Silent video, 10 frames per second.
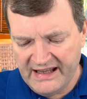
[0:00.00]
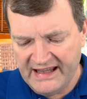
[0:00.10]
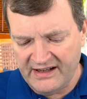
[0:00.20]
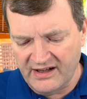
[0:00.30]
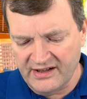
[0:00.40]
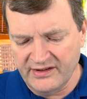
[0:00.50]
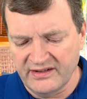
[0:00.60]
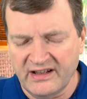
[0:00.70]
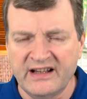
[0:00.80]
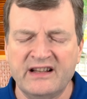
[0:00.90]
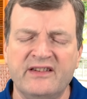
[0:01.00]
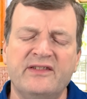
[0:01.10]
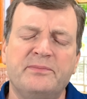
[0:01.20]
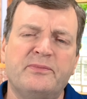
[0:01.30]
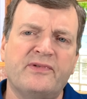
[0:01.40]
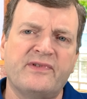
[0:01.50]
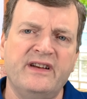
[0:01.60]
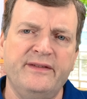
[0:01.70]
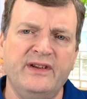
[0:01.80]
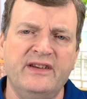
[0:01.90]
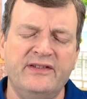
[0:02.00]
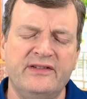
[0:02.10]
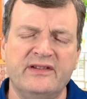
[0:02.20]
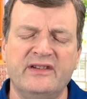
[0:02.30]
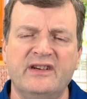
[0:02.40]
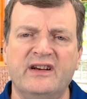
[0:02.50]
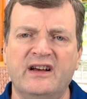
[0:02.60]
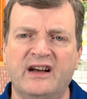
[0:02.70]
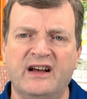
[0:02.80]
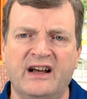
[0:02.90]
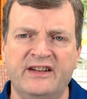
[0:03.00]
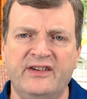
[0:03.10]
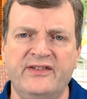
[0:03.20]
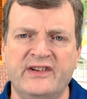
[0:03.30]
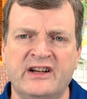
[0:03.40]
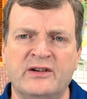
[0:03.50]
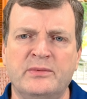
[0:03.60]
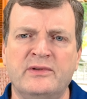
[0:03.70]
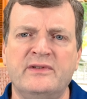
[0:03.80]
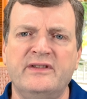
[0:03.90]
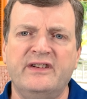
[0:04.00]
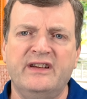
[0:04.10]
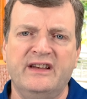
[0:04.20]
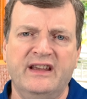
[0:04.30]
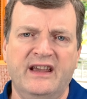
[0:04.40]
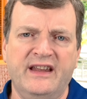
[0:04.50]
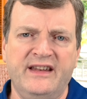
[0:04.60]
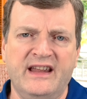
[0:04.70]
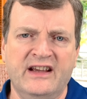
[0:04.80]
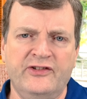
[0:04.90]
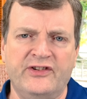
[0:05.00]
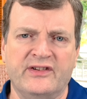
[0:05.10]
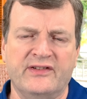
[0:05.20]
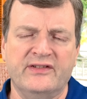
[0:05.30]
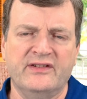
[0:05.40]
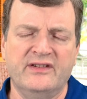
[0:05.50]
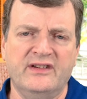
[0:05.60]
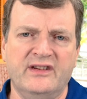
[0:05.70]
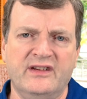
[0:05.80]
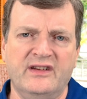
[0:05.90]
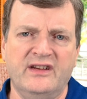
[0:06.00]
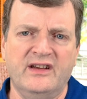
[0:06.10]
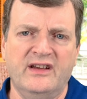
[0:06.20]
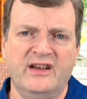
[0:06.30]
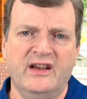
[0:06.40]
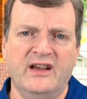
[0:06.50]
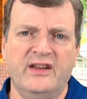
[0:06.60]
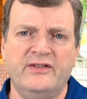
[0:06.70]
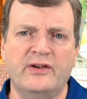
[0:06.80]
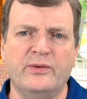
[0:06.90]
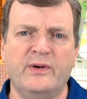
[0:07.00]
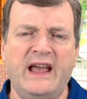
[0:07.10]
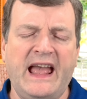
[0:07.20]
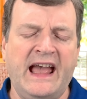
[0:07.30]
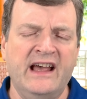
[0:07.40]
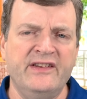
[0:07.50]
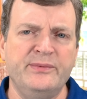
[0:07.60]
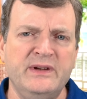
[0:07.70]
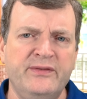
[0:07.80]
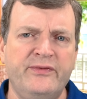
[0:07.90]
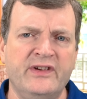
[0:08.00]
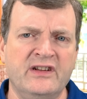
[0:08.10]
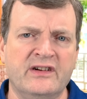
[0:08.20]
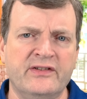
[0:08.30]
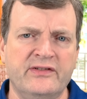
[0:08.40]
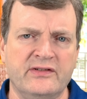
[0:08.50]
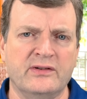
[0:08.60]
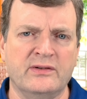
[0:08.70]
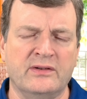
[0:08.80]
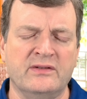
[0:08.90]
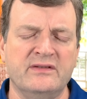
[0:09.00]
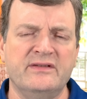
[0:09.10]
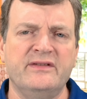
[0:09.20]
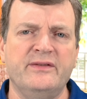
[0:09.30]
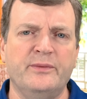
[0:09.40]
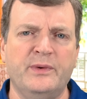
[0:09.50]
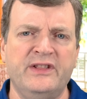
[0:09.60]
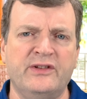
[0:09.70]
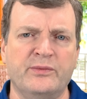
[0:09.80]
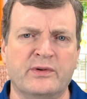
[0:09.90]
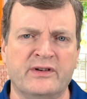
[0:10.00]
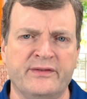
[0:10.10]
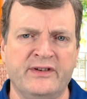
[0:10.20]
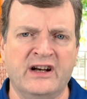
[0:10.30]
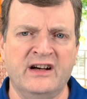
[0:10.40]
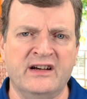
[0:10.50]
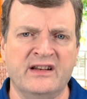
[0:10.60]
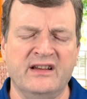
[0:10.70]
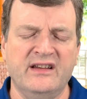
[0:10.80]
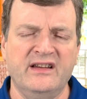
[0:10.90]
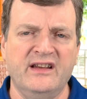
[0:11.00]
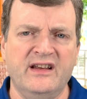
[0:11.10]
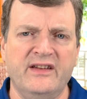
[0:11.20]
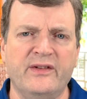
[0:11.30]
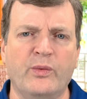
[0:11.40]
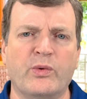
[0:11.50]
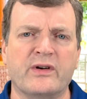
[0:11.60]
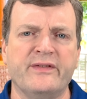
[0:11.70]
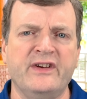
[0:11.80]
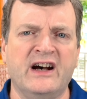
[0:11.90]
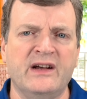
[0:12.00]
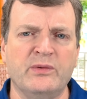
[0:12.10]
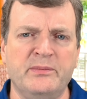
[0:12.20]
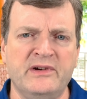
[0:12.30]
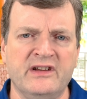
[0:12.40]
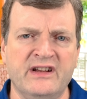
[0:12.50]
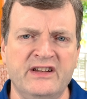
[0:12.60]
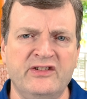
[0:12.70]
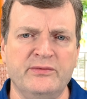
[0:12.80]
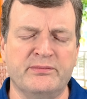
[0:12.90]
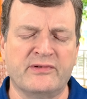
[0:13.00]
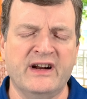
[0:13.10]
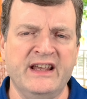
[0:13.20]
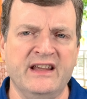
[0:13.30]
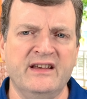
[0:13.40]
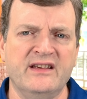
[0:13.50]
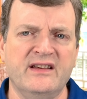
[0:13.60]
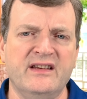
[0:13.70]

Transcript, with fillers: it underlines previous undesirable connections. So as we fill our soul with the Word of God, the Word of God will begin to break